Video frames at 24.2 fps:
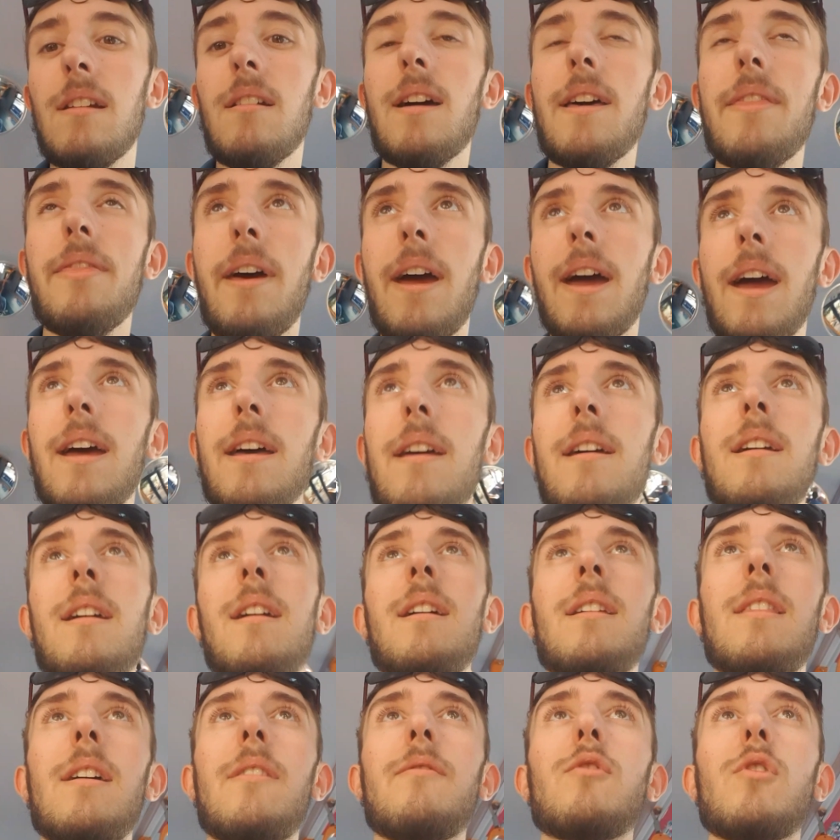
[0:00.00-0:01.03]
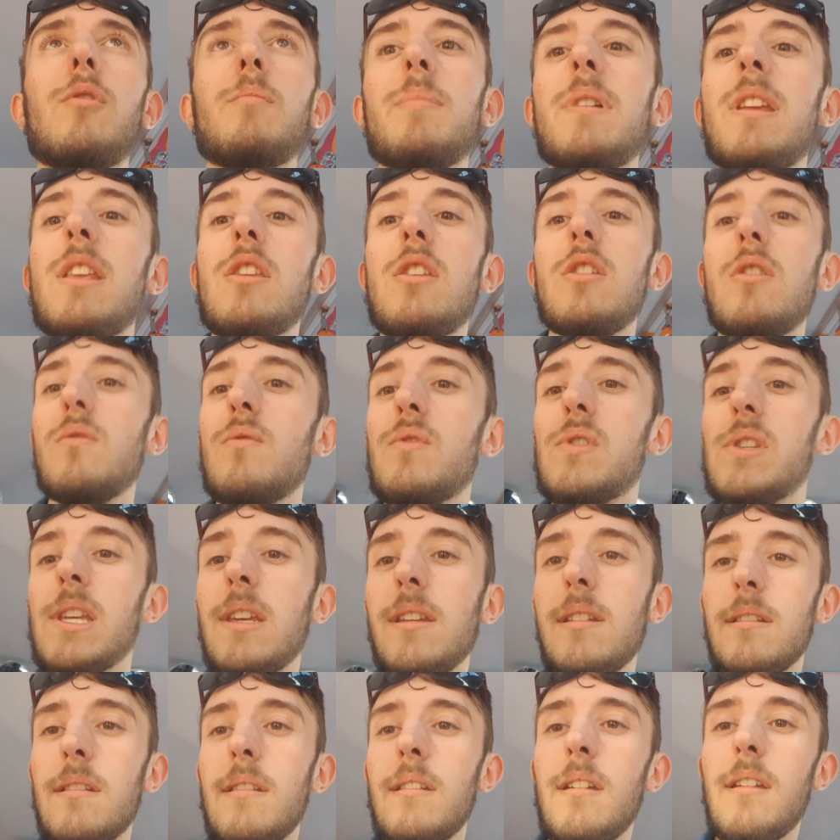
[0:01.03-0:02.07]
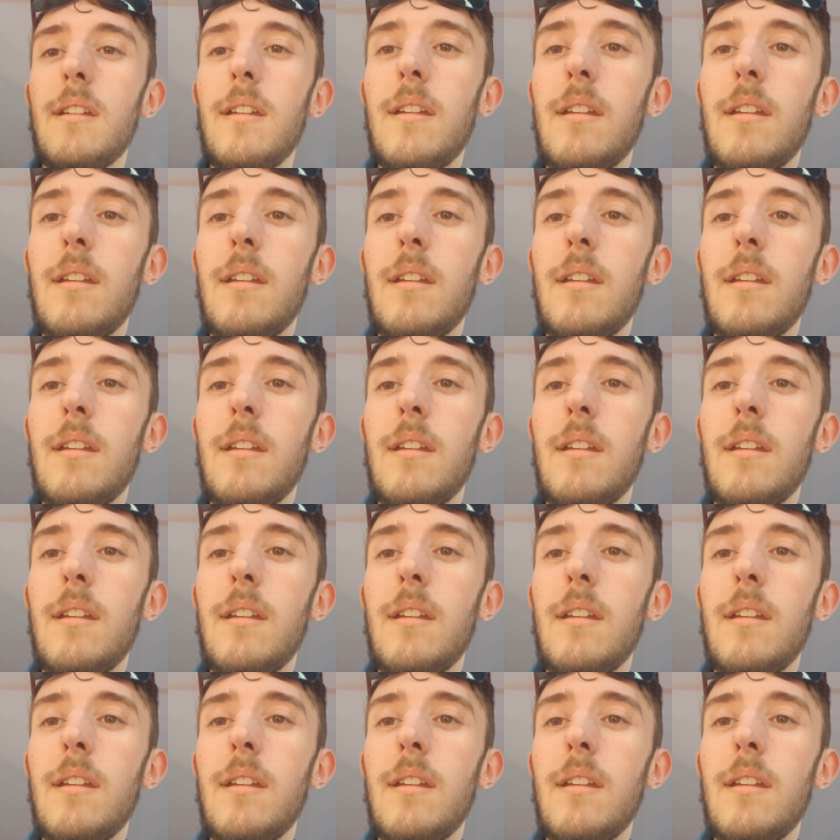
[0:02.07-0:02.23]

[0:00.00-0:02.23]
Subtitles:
like that I've not been using.